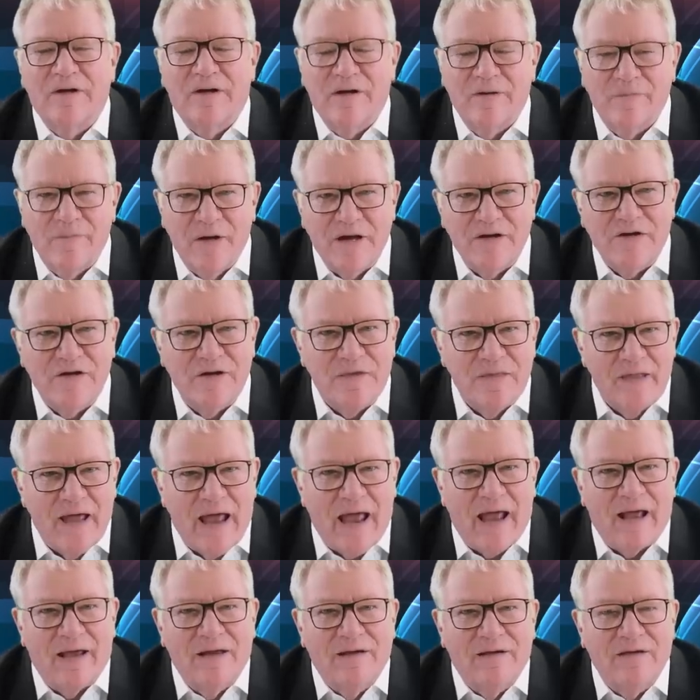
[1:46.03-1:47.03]
Imagine
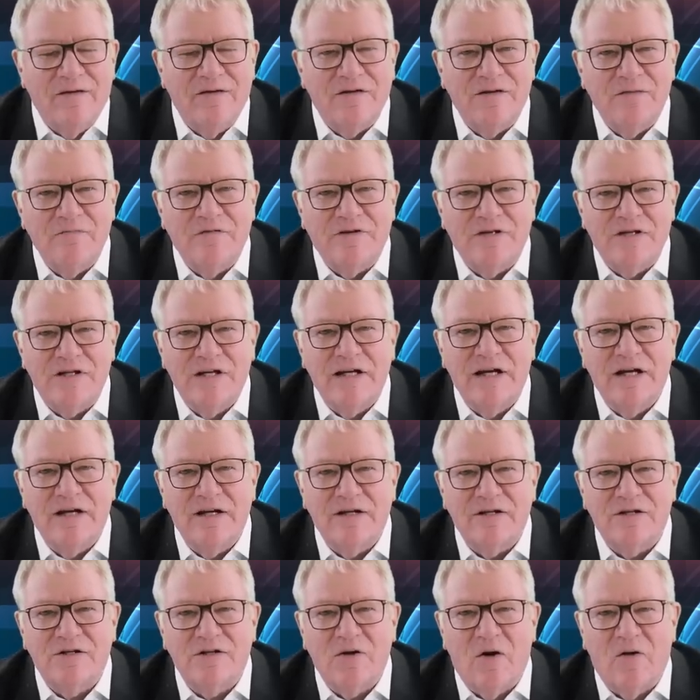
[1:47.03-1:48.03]
that. Singing
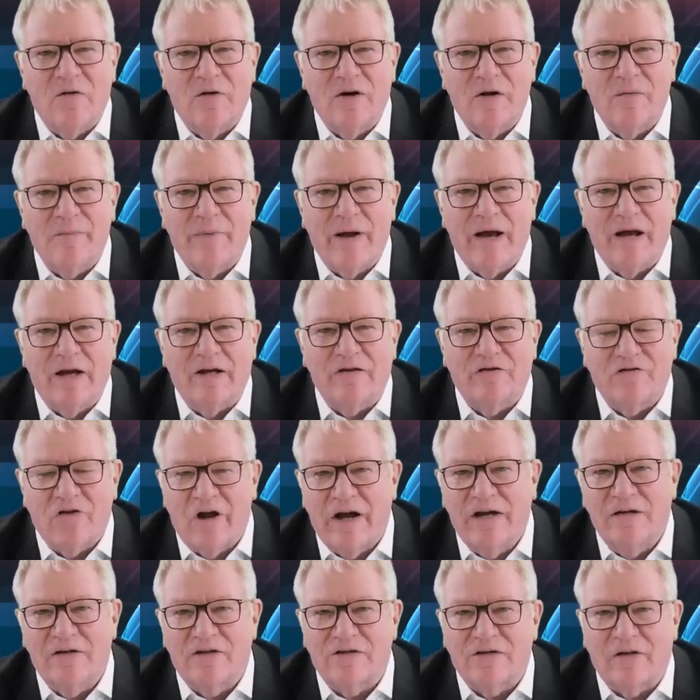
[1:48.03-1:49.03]
a song about a
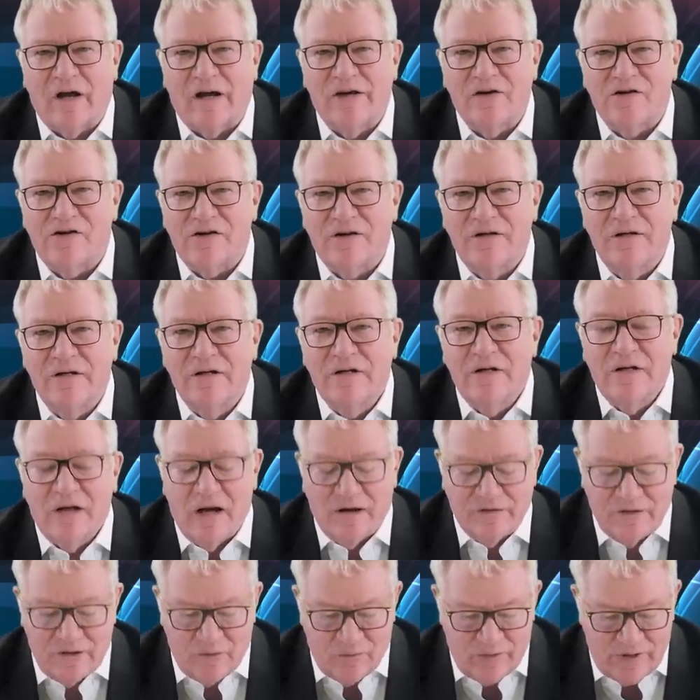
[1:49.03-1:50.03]
train station
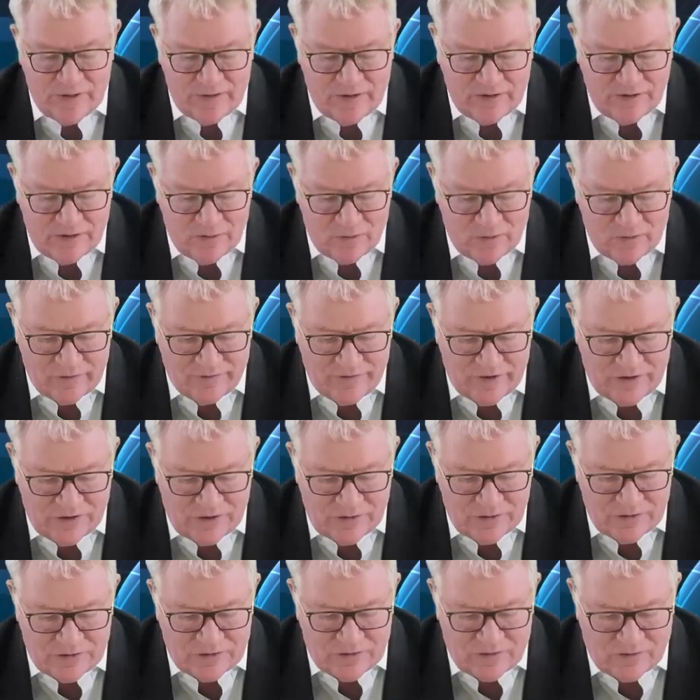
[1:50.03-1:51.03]
and you win the
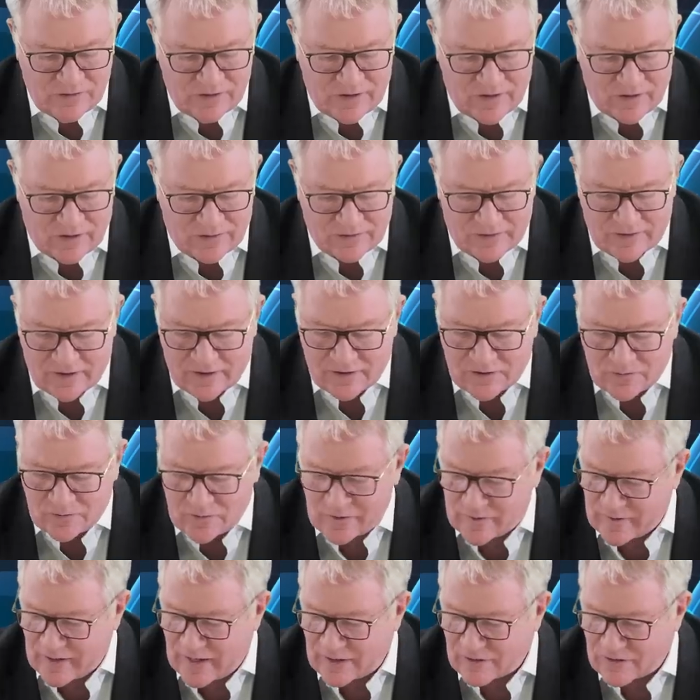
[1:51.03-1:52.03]
Eurovision Song Contest.
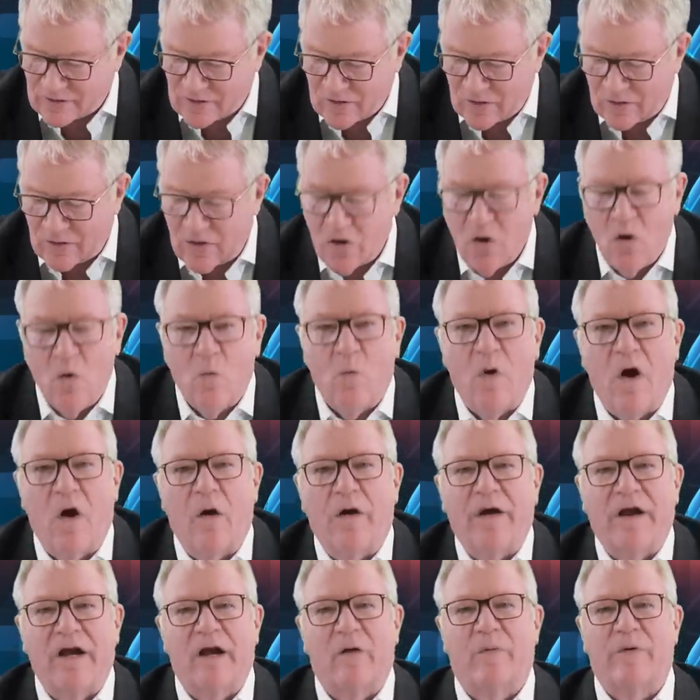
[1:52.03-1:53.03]
Well, that's good. Well,
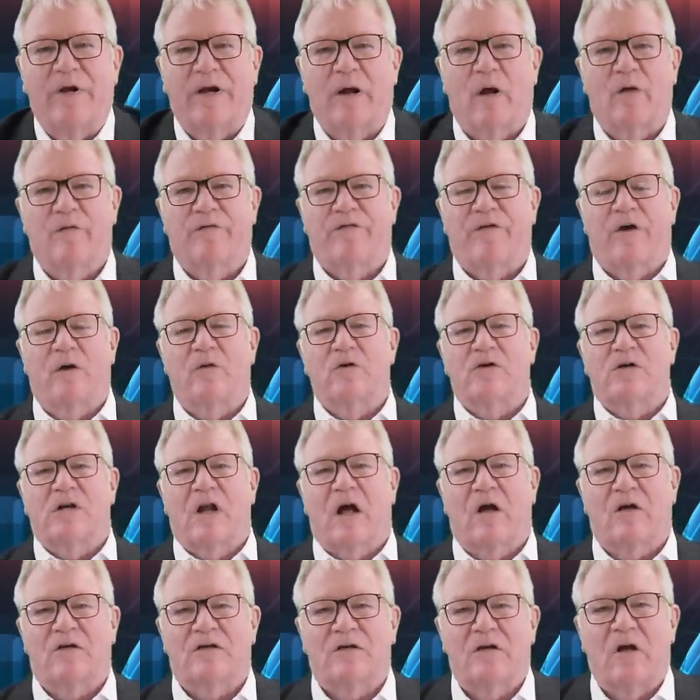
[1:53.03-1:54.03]
here we go, folks.
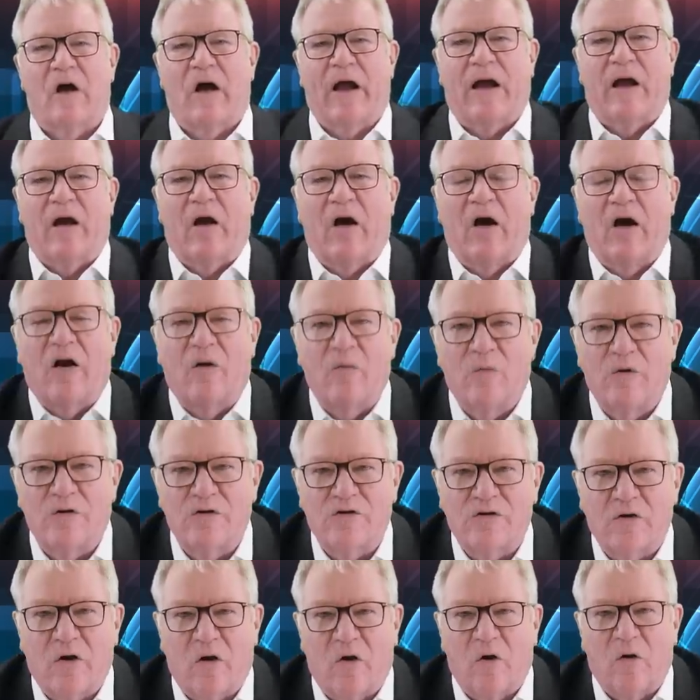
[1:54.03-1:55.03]
Last night I
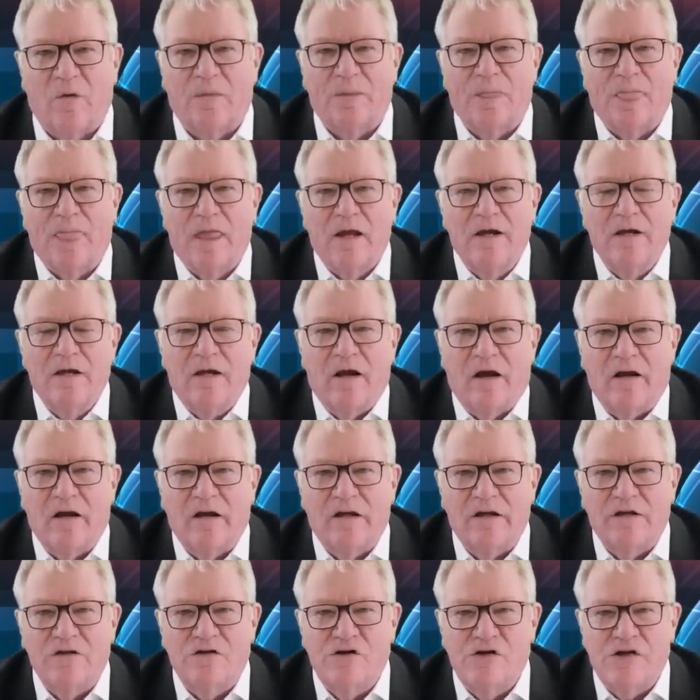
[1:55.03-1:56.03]
was on
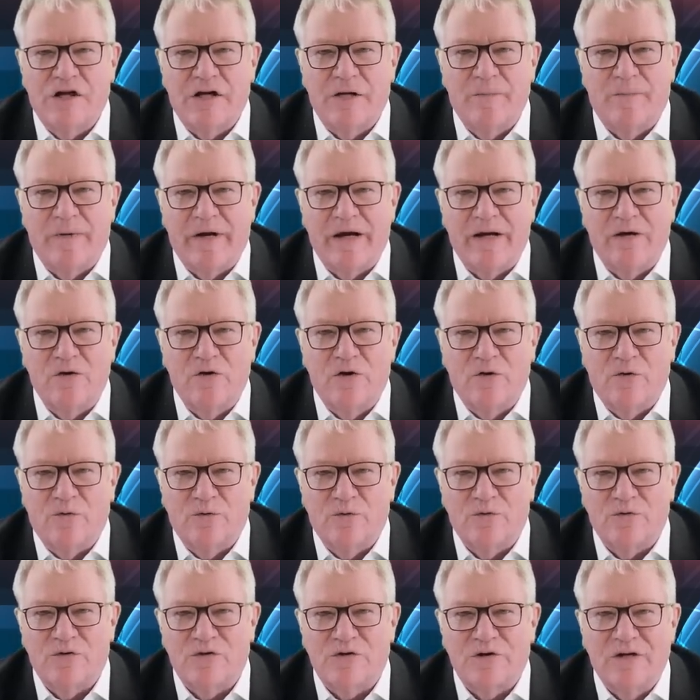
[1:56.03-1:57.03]
GB
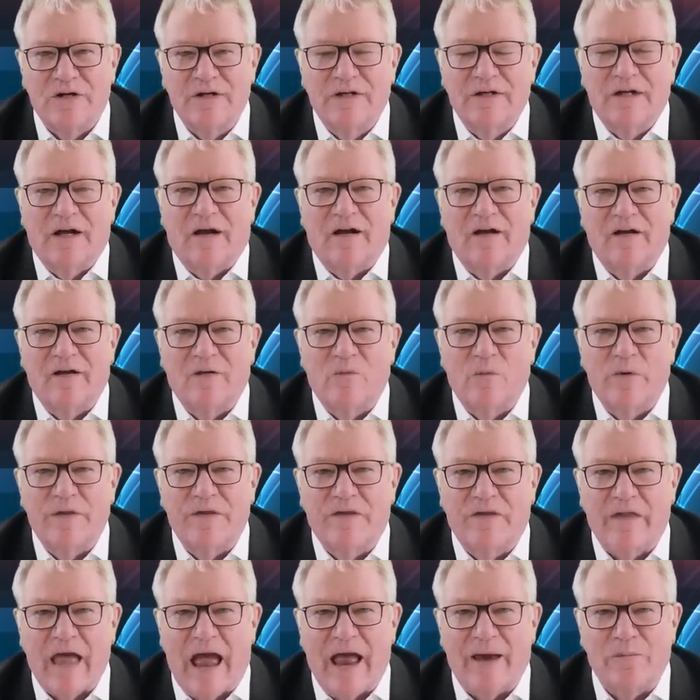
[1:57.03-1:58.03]
News
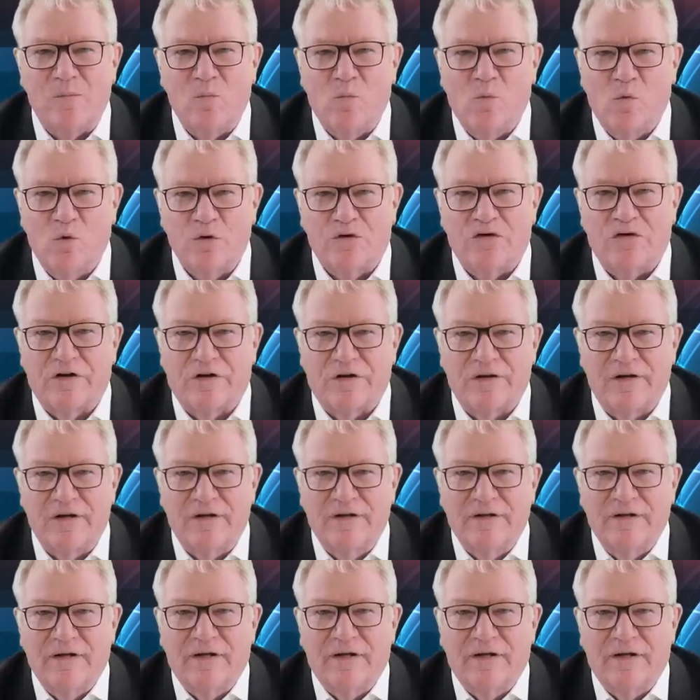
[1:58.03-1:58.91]
with Dan Wootton.